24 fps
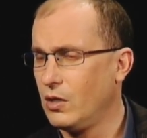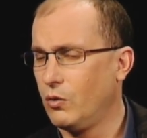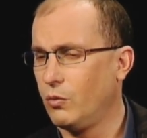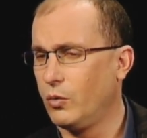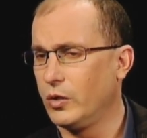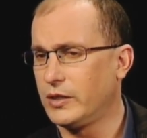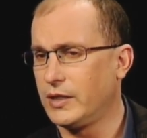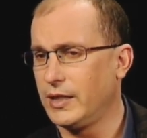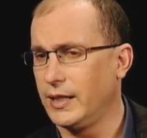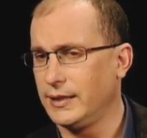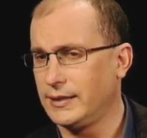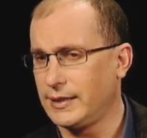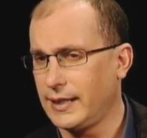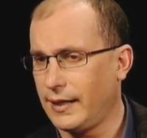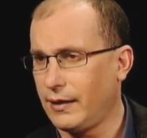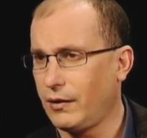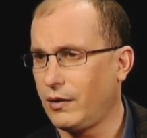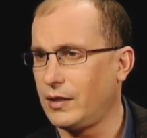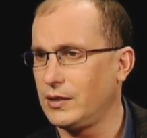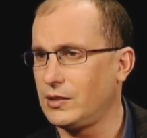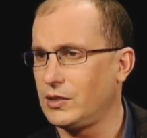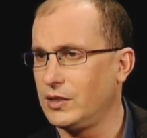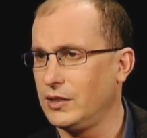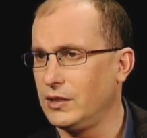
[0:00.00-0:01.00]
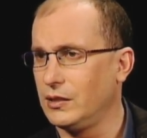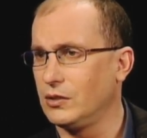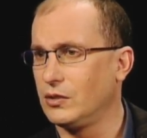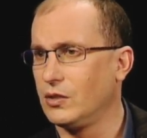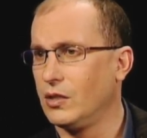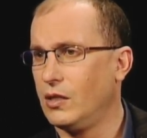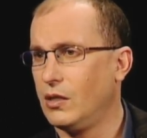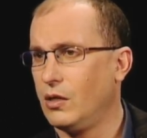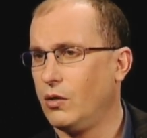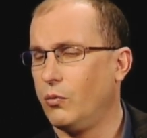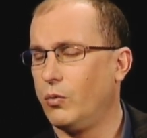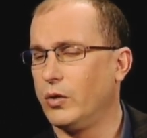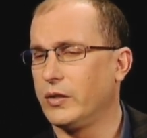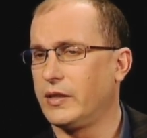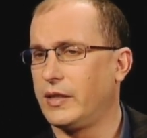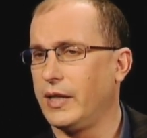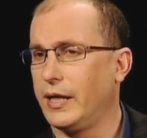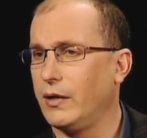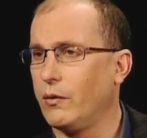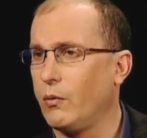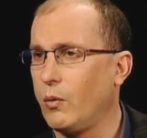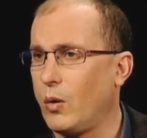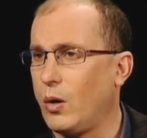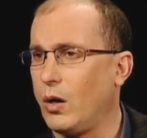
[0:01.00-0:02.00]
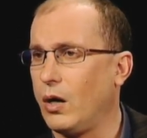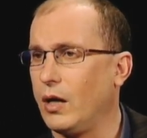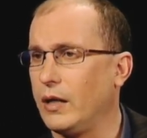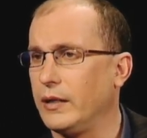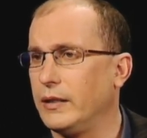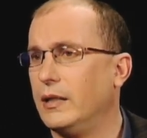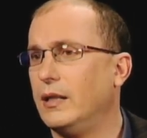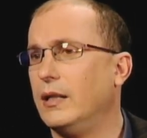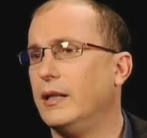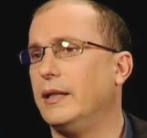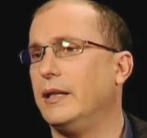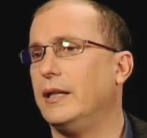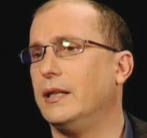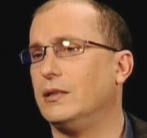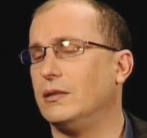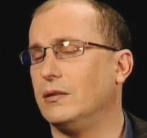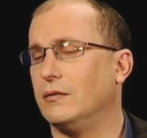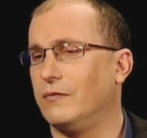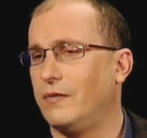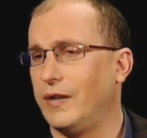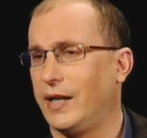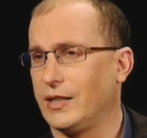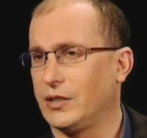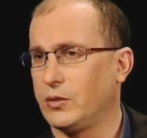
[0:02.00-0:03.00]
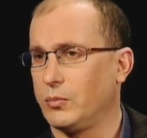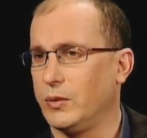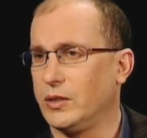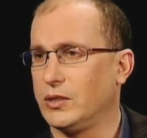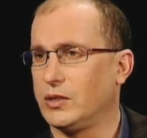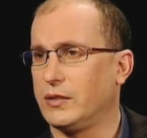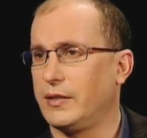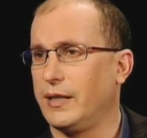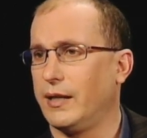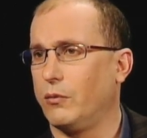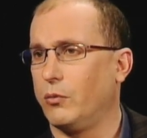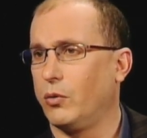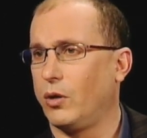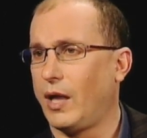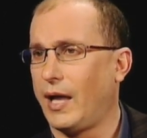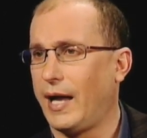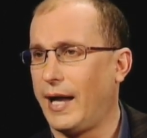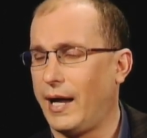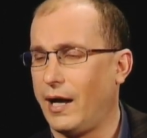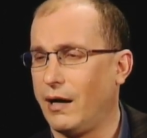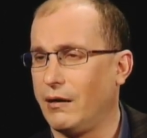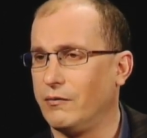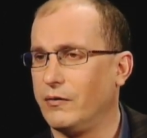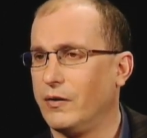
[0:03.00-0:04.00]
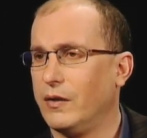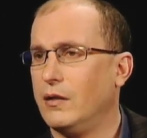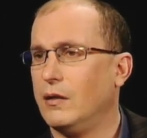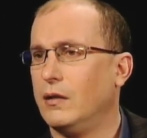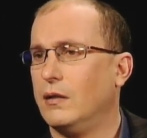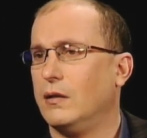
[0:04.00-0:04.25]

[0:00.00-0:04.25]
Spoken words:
what they tell us is what they want is investments that will have